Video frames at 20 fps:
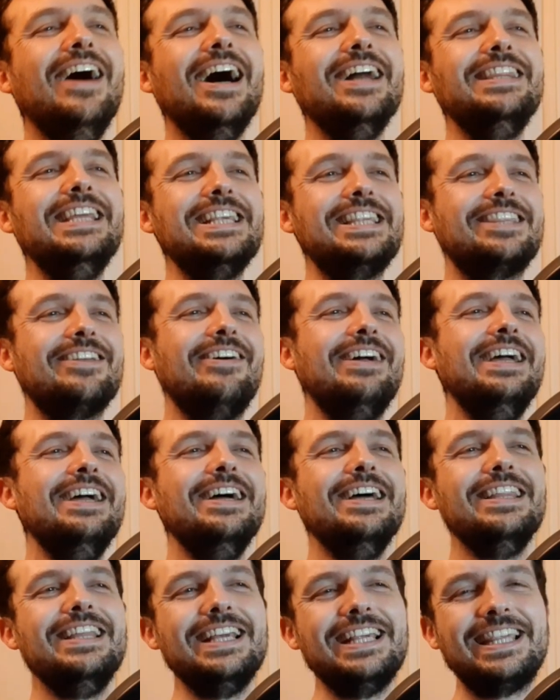and
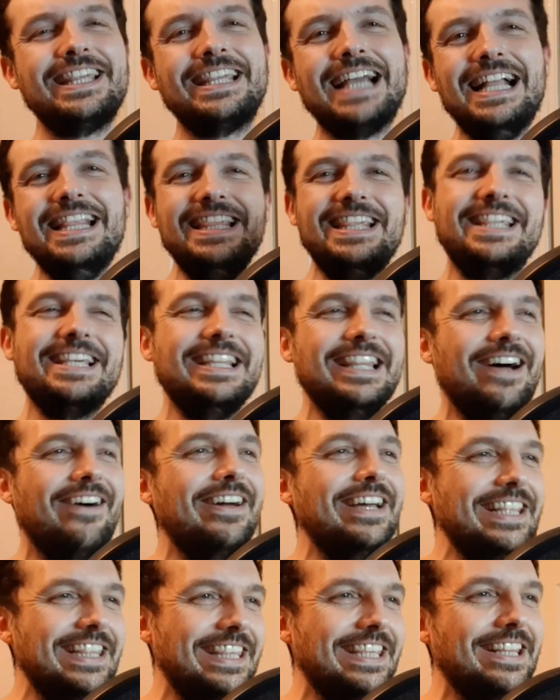these sensor
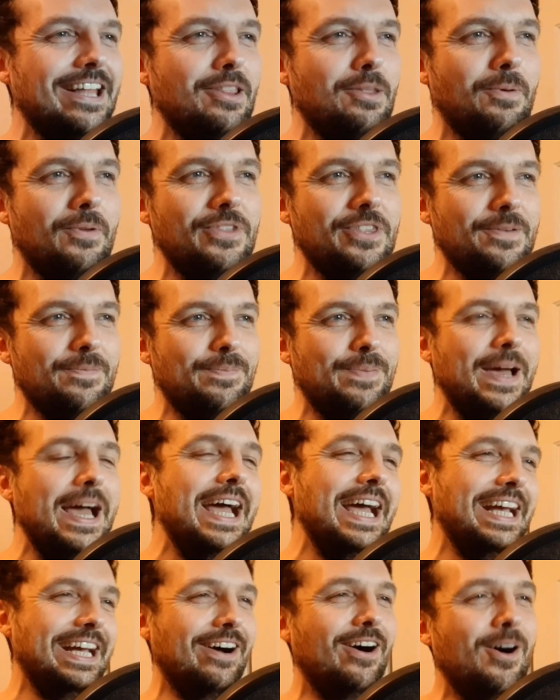lights, you know, the ones that
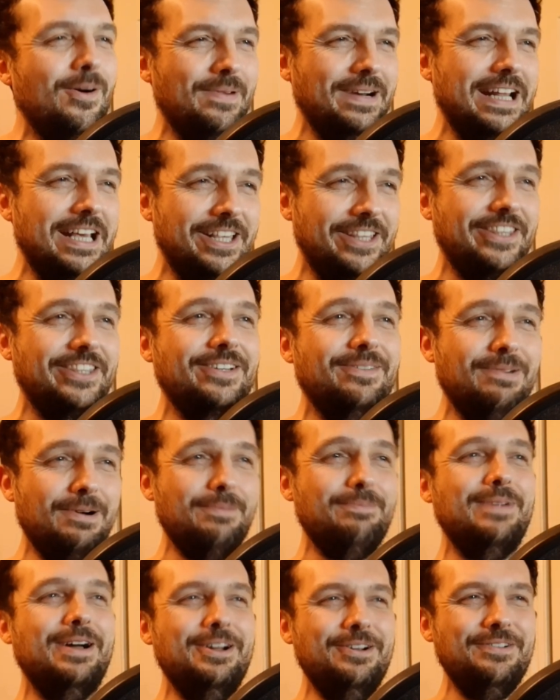ping on when there's
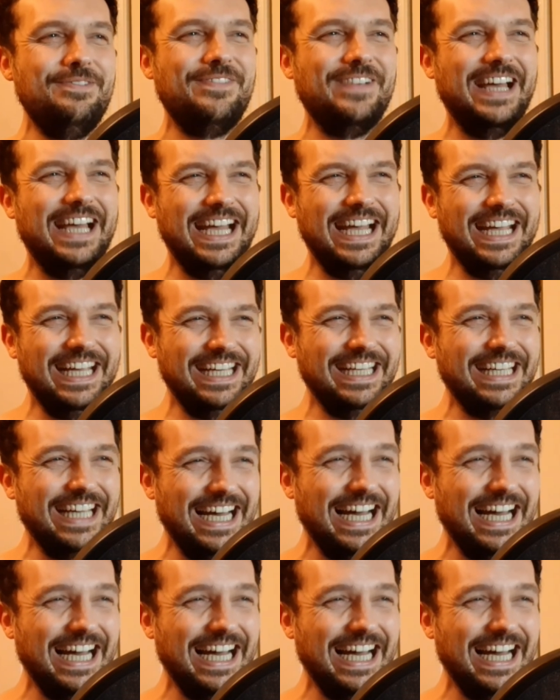someone moving.